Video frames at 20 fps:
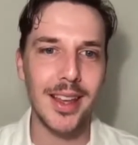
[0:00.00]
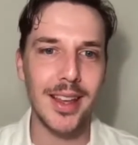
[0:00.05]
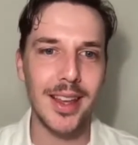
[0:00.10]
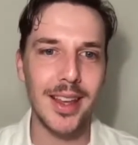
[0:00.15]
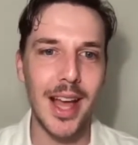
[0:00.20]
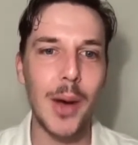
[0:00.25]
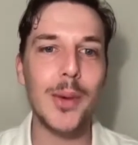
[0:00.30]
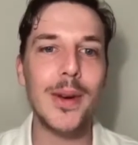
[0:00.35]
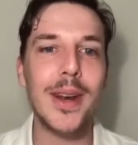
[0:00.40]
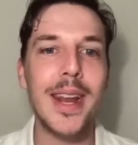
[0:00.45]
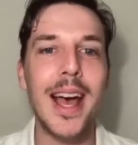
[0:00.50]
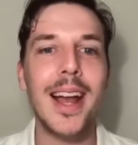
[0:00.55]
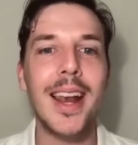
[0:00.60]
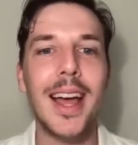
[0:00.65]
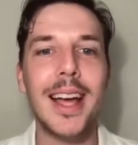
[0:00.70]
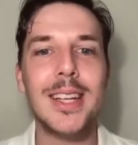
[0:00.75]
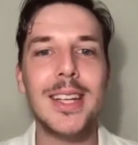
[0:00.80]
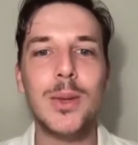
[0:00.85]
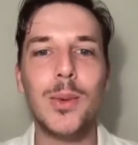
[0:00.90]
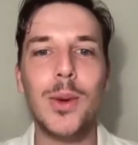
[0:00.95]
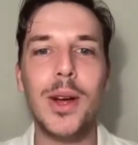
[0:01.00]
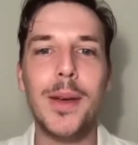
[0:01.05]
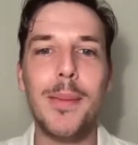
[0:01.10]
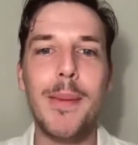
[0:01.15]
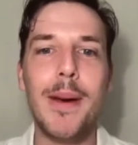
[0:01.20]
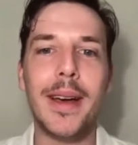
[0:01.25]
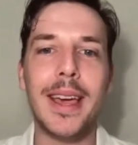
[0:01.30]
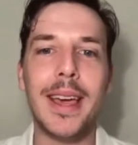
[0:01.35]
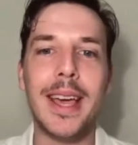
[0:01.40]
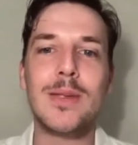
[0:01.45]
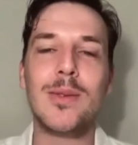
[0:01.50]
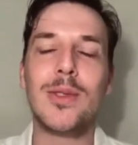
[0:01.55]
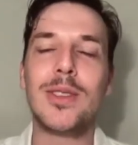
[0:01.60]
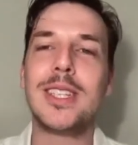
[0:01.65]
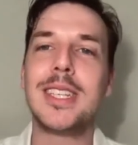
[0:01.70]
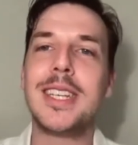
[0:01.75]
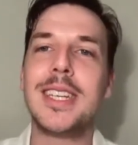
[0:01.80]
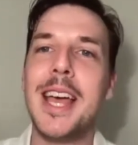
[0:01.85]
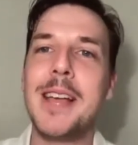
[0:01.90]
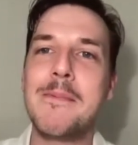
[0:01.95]
I would now like to welcome our guest for
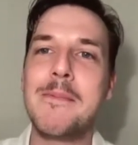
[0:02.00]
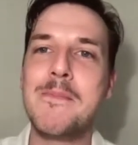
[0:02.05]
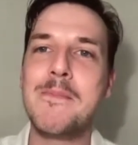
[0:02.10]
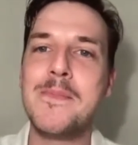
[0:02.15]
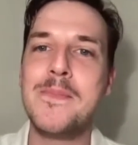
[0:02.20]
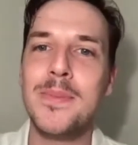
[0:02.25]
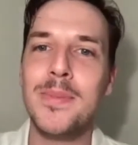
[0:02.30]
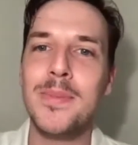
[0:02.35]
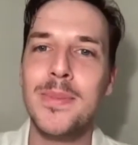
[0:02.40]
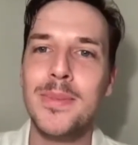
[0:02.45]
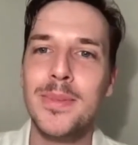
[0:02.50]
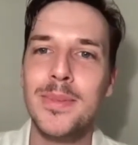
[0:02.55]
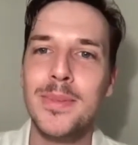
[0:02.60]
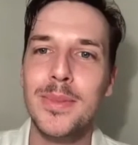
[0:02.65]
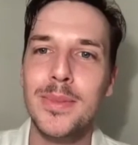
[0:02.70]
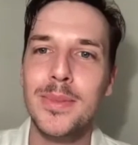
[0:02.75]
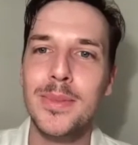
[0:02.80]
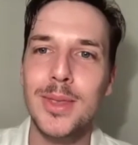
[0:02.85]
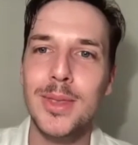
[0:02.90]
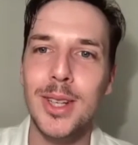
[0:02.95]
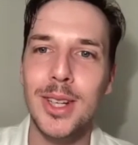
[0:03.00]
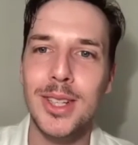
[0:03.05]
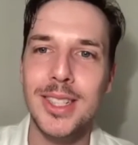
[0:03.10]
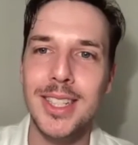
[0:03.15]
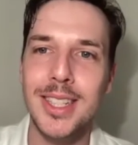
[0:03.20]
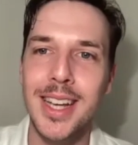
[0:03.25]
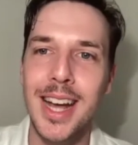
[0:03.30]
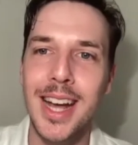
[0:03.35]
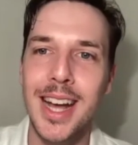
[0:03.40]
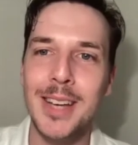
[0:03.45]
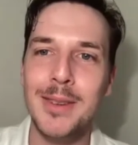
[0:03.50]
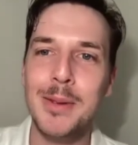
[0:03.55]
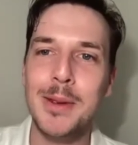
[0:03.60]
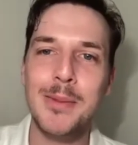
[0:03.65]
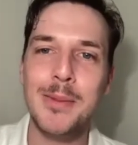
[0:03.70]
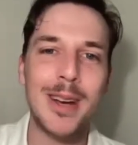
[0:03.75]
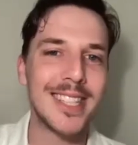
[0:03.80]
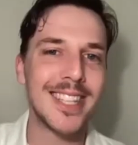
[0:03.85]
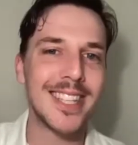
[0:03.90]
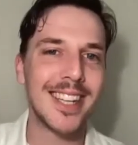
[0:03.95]
today, Dr. Ahmad
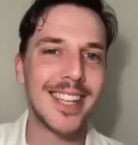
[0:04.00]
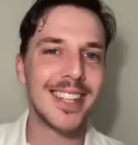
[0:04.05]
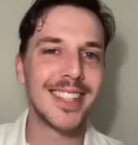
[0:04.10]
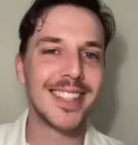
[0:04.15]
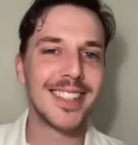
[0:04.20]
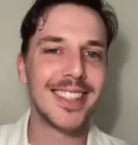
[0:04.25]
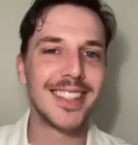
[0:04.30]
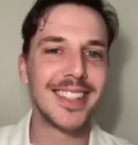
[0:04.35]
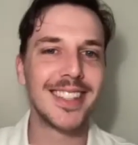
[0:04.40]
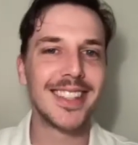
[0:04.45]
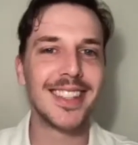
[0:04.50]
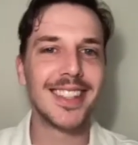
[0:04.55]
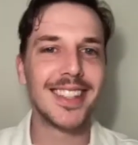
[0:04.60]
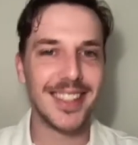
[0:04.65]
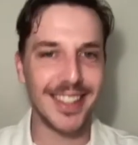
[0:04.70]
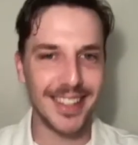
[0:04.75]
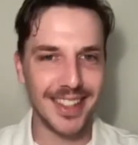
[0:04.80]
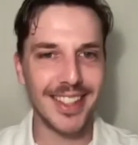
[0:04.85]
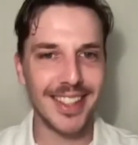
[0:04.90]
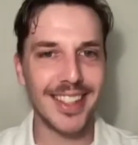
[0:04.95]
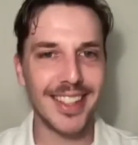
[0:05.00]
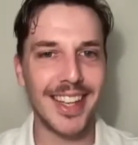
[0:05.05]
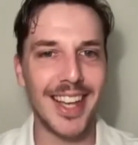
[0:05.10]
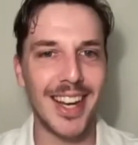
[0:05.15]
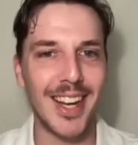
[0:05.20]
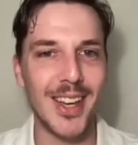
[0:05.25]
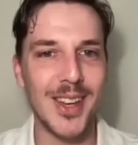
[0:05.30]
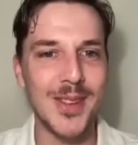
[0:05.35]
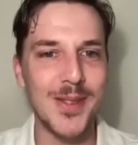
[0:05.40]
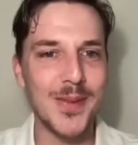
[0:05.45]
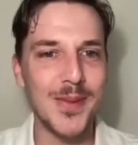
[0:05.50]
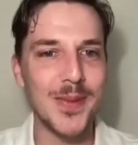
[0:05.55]
Mater. Hello.